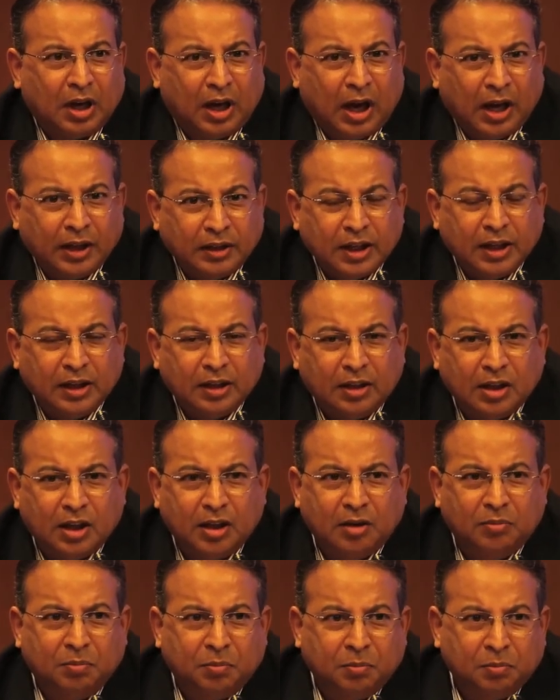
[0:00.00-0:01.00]
I think
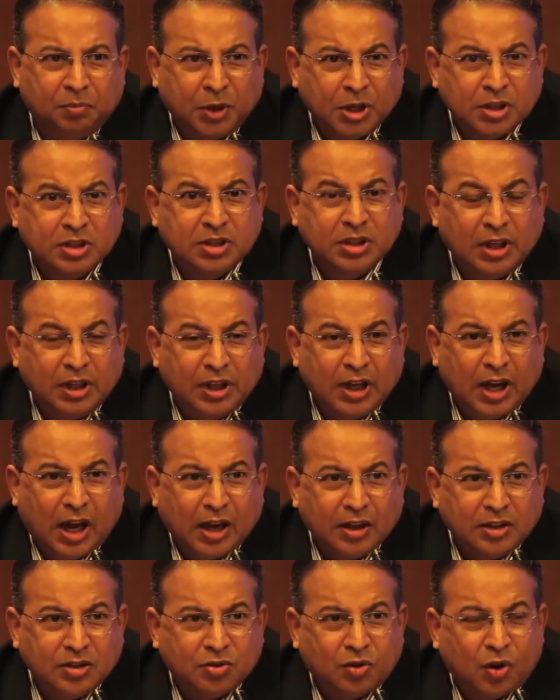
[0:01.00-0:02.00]
personally,
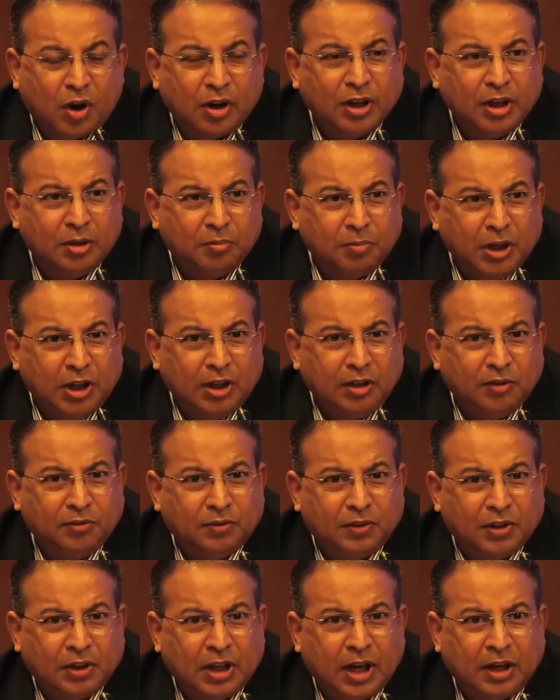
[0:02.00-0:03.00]
I strongly believe
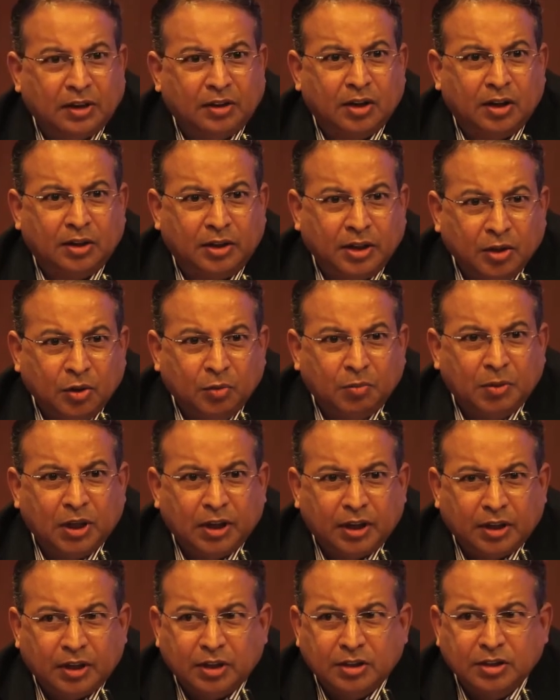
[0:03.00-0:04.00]
that renewable
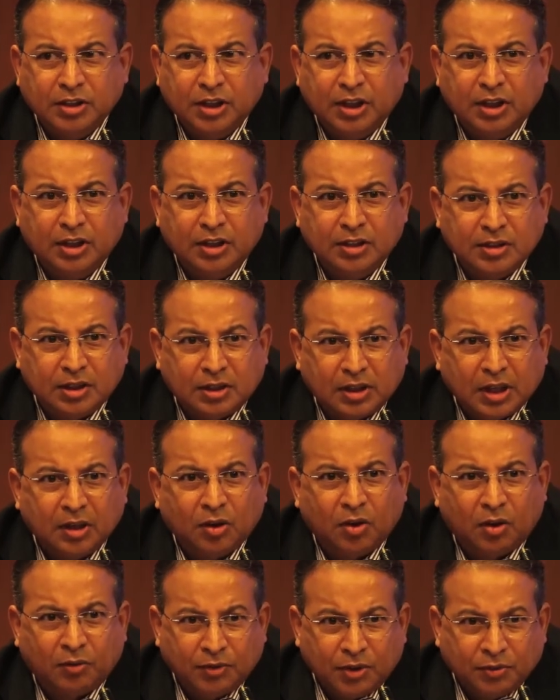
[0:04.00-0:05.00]
energy is a
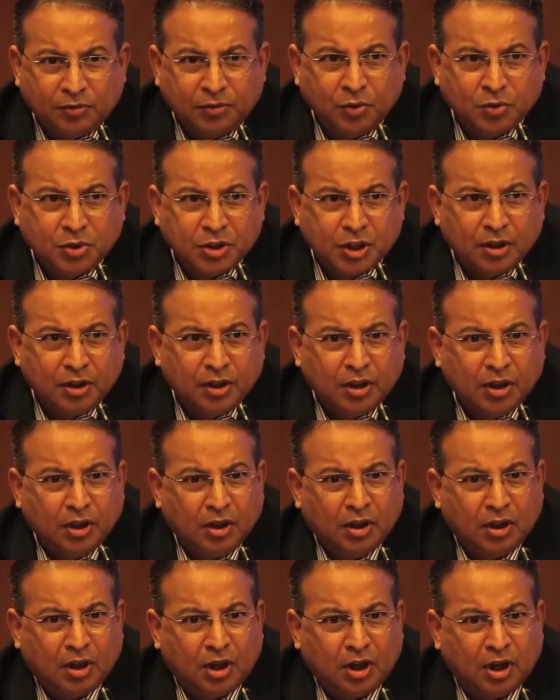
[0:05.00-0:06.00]
thing of the future.
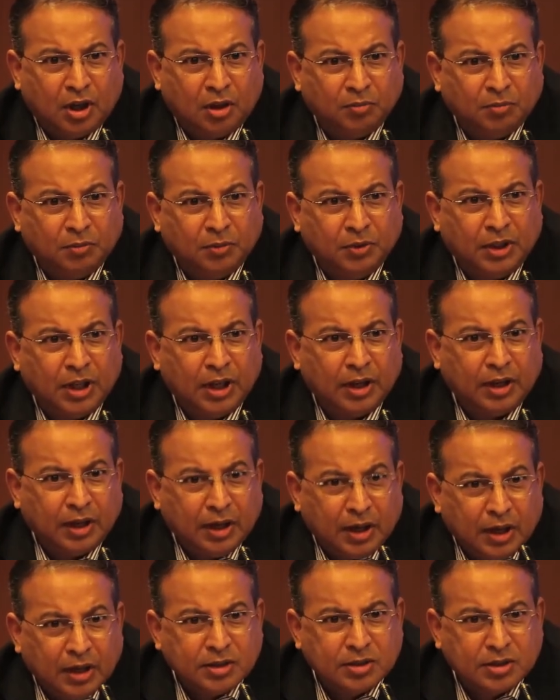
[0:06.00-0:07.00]
There
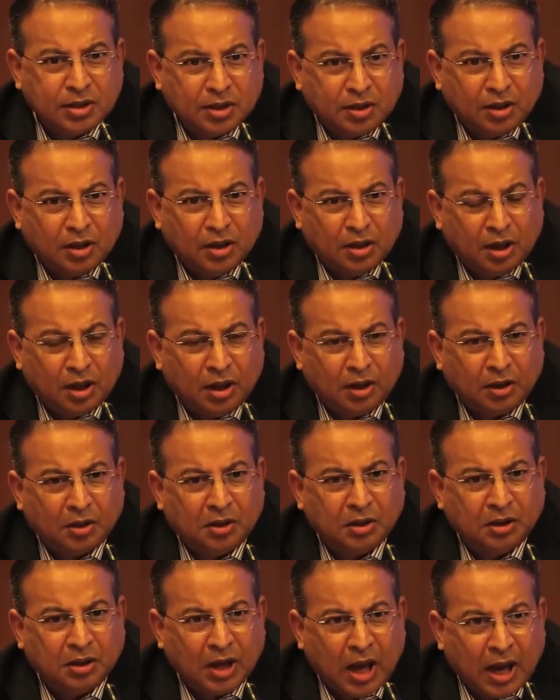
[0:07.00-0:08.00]
is a
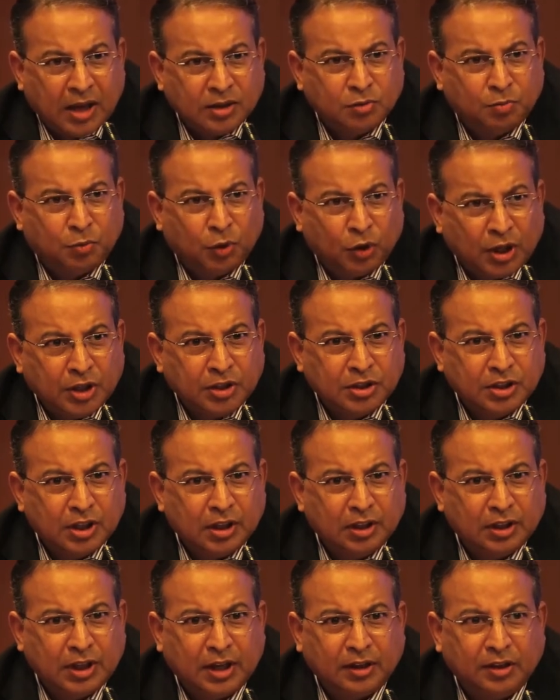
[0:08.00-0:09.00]
large
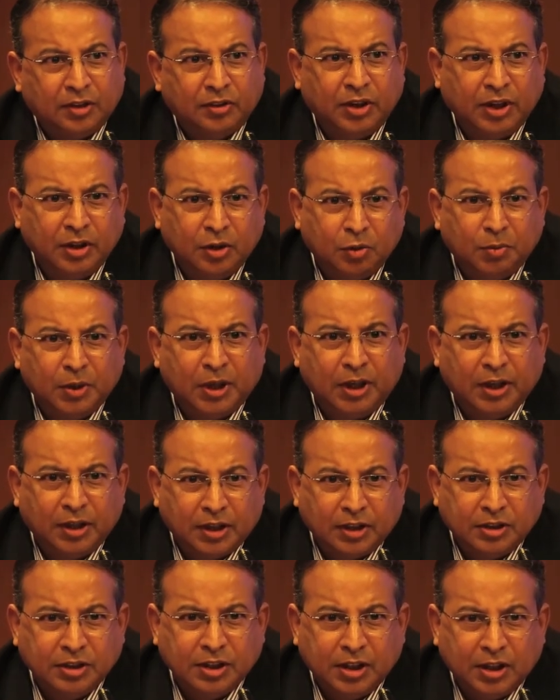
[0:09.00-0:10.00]
potential that renewable
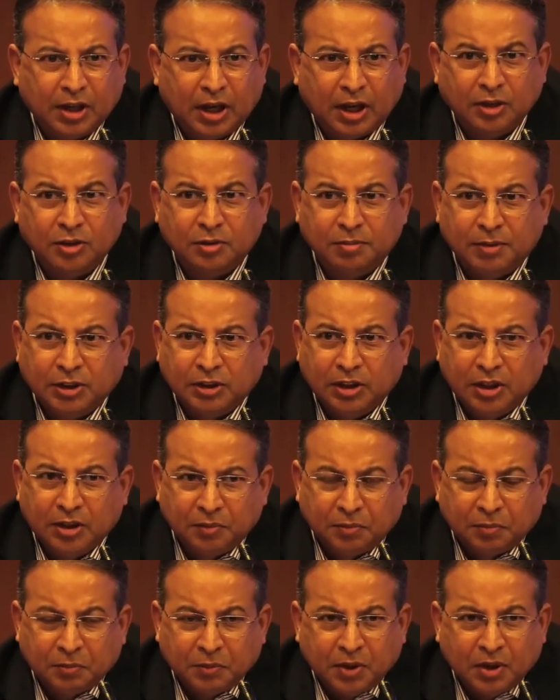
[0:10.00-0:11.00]
energy, and especially